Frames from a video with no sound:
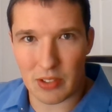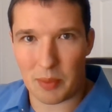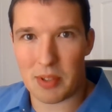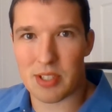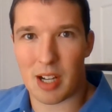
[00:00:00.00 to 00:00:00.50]

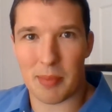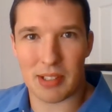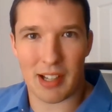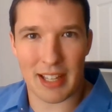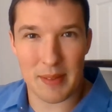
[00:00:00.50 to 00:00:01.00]
So I'm going to start
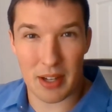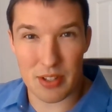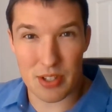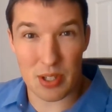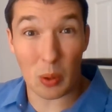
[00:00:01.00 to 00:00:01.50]
by talking about
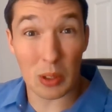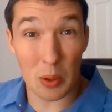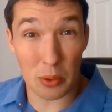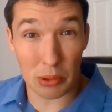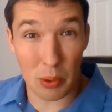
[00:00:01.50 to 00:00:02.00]
a
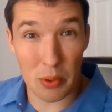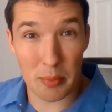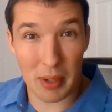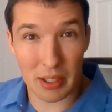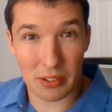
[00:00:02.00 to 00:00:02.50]
solo
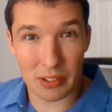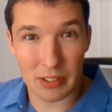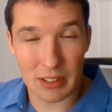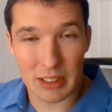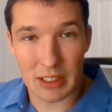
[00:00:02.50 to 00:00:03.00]
growth model,